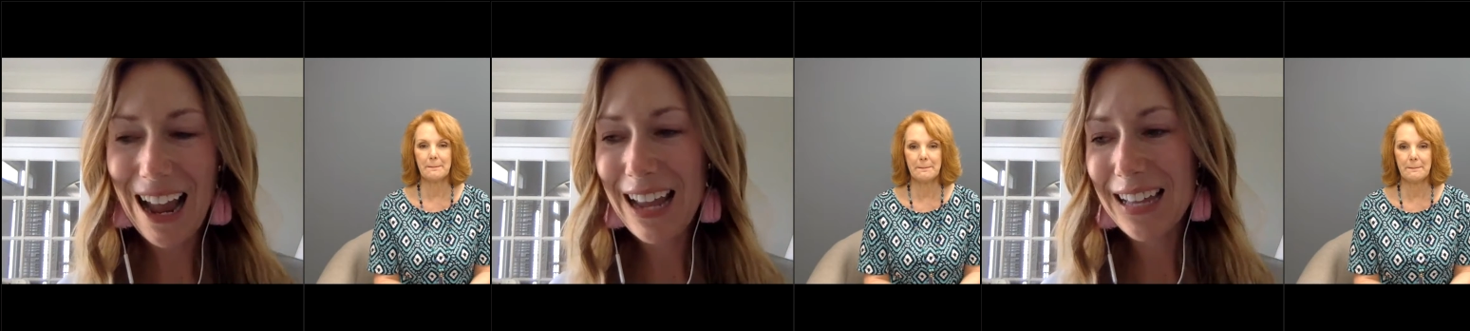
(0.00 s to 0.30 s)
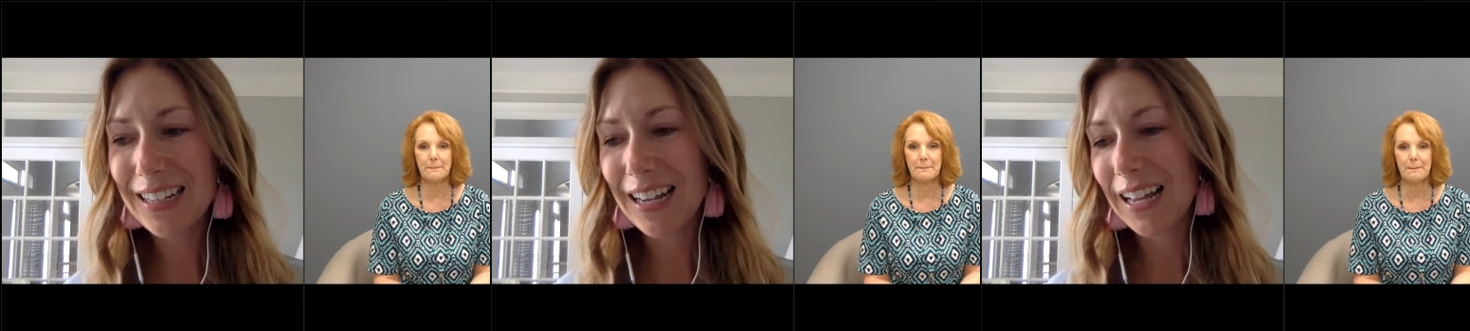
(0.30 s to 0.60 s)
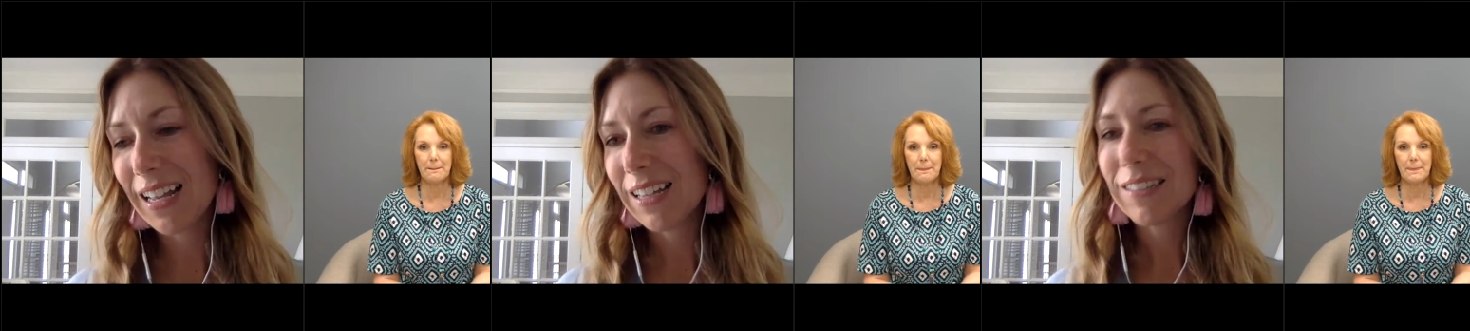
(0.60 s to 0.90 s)
Speaker 1: And,
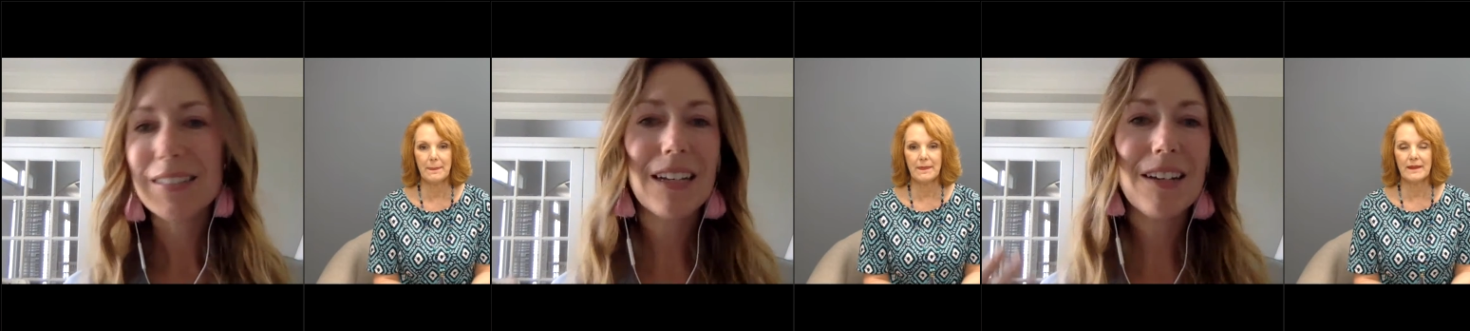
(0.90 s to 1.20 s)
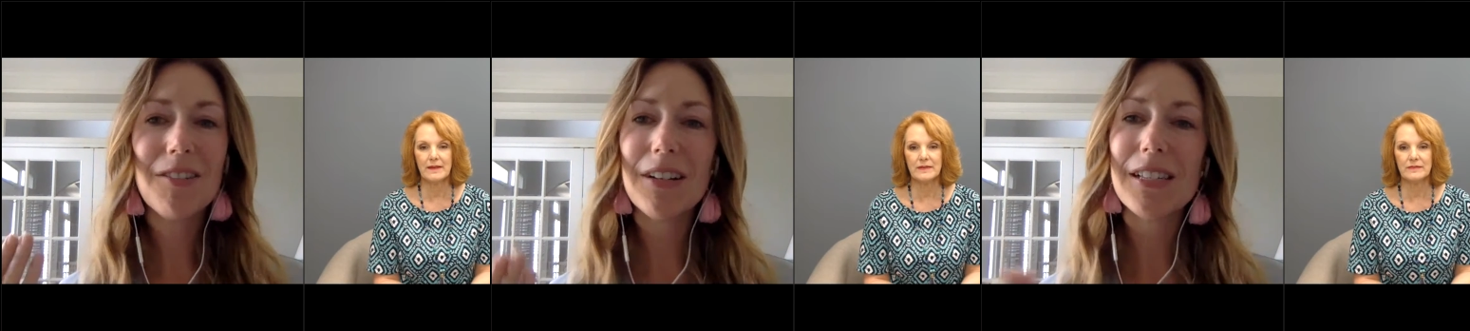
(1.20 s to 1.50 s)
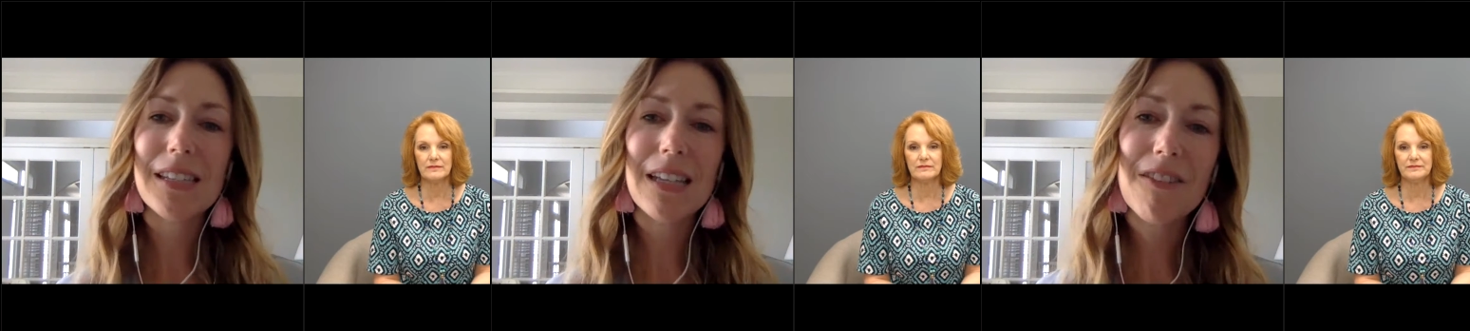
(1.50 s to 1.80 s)
you know,
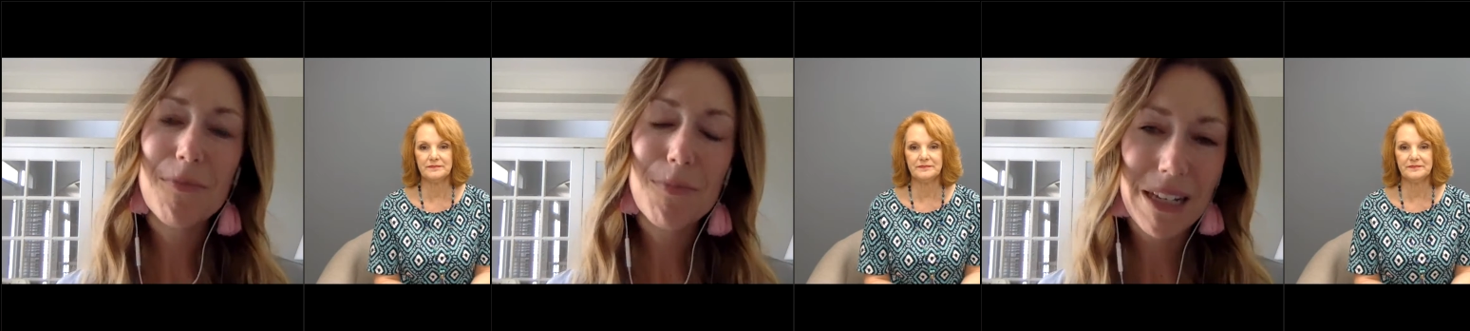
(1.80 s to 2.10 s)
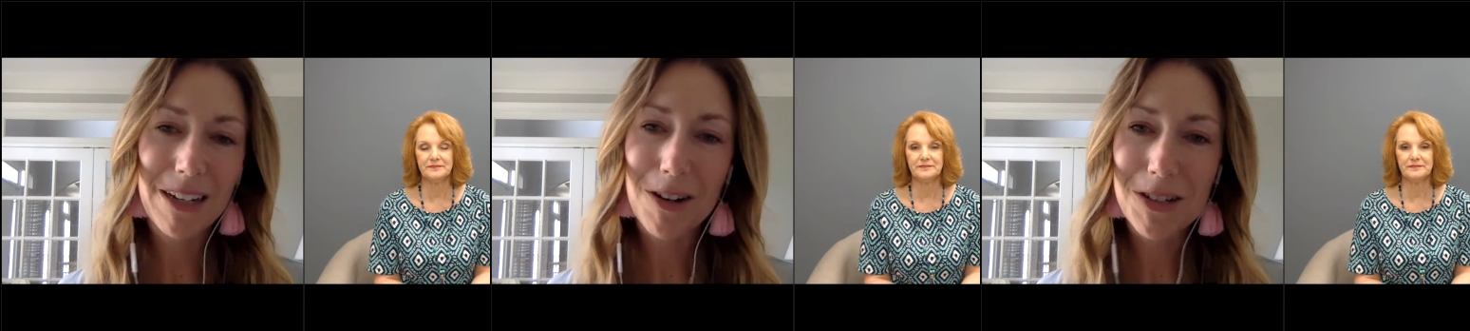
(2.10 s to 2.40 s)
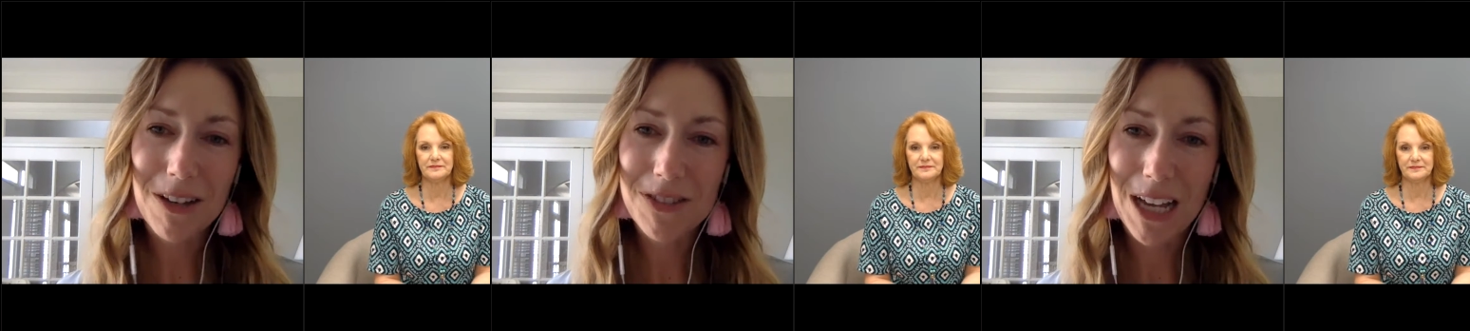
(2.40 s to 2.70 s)
instead of beating
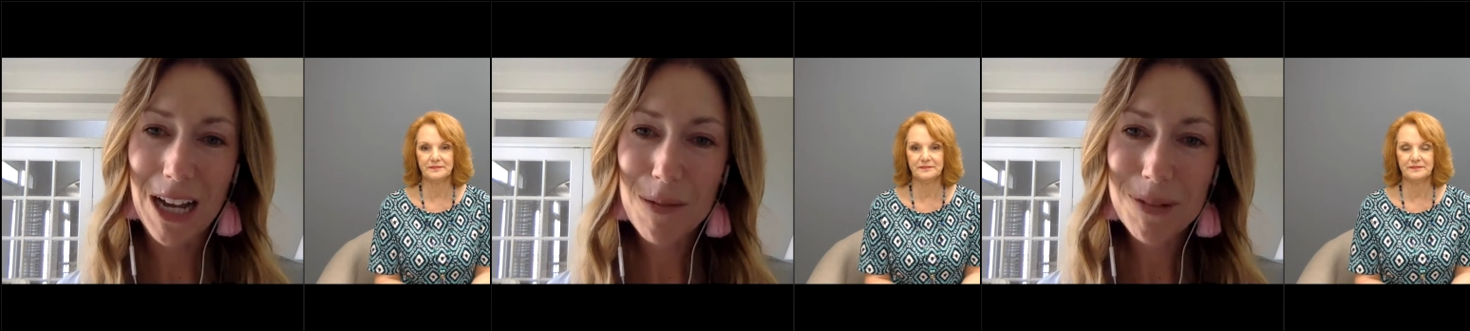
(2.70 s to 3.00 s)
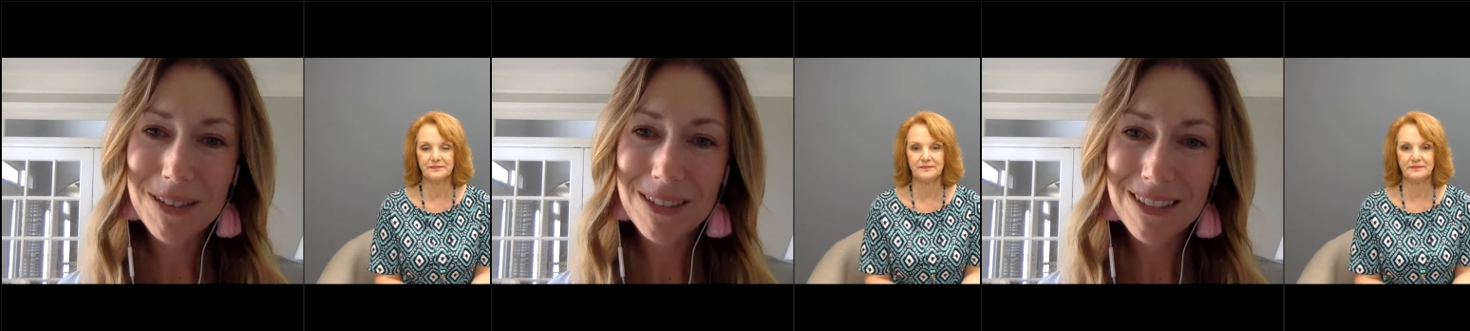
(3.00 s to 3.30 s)
ourselves up,